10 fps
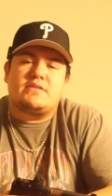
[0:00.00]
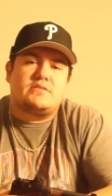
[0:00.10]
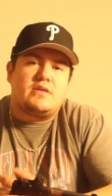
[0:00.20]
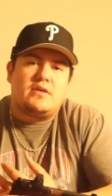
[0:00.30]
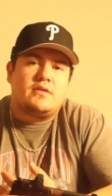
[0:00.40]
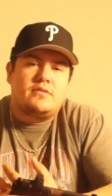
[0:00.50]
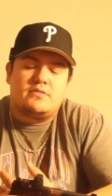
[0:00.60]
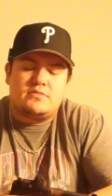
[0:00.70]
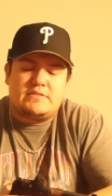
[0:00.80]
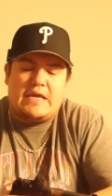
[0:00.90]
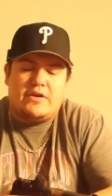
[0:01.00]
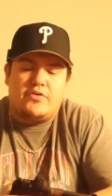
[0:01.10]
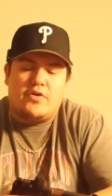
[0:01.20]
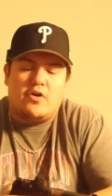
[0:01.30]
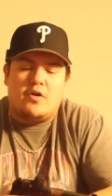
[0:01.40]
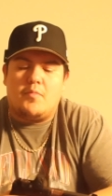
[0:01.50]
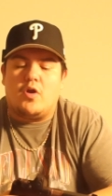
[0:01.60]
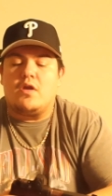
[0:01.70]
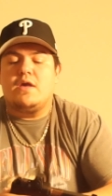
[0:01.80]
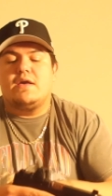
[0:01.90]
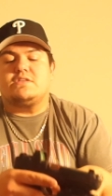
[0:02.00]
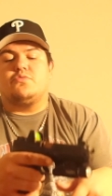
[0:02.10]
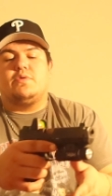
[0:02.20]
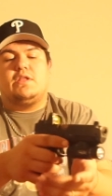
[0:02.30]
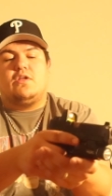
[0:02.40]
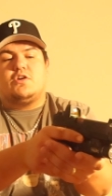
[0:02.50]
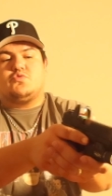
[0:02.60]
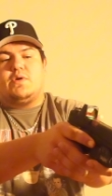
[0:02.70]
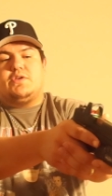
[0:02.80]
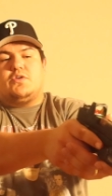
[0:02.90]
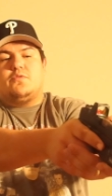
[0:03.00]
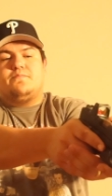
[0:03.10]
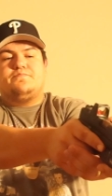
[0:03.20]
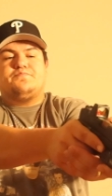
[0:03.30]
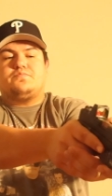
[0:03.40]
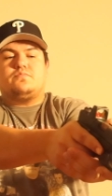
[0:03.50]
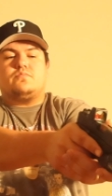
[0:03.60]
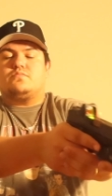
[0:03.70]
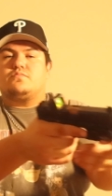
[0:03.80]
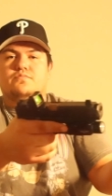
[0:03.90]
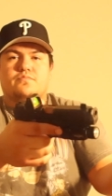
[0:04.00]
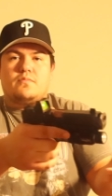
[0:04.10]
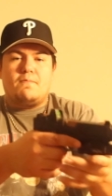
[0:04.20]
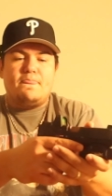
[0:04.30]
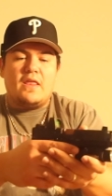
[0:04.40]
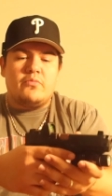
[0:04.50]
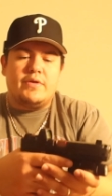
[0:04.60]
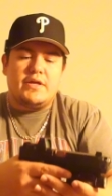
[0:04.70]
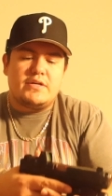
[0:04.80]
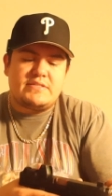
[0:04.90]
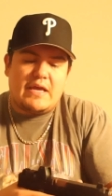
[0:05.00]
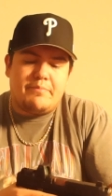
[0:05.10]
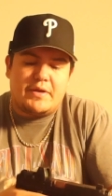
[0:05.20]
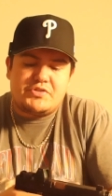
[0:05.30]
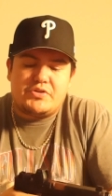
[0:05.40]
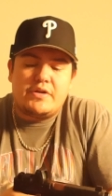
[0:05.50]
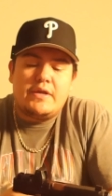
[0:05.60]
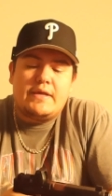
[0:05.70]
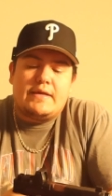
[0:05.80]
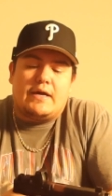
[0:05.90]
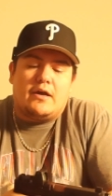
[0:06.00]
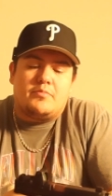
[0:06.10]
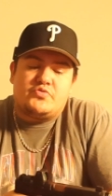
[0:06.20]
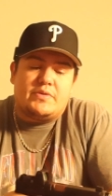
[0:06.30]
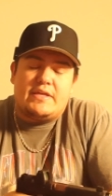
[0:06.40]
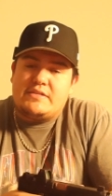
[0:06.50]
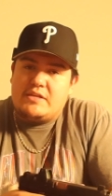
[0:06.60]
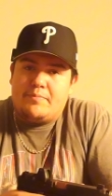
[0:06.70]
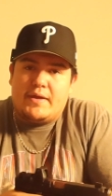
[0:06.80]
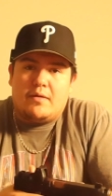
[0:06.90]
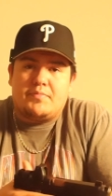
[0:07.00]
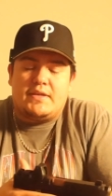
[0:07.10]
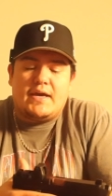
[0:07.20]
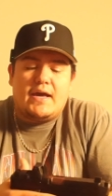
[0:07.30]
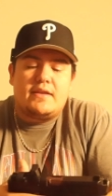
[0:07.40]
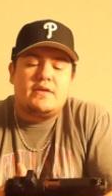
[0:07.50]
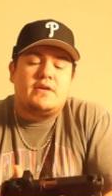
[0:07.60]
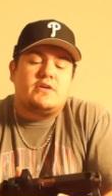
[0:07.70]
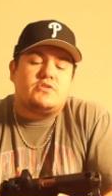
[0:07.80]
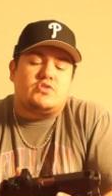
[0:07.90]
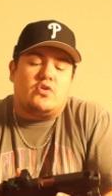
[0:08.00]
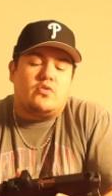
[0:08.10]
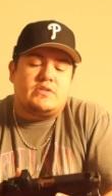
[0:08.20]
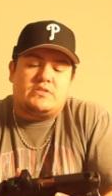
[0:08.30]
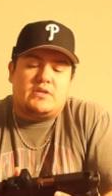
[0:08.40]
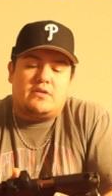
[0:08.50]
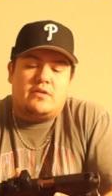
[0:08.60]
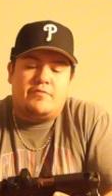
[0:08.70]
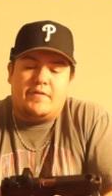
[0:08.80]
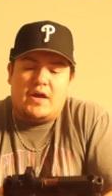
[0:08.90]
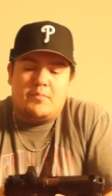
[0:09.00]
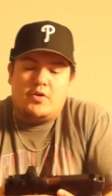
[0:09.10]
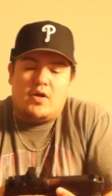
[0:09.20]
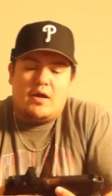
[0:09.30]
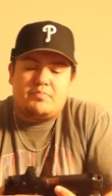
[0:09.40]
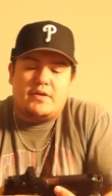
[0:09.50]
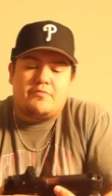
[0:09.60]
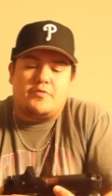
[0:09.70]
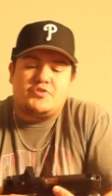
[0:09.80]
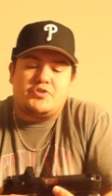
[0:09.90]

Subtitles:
as the standard RMR. It has a really large window, really good sight picture. It's really easy to pick up the dot. So it's a phenomenal optic for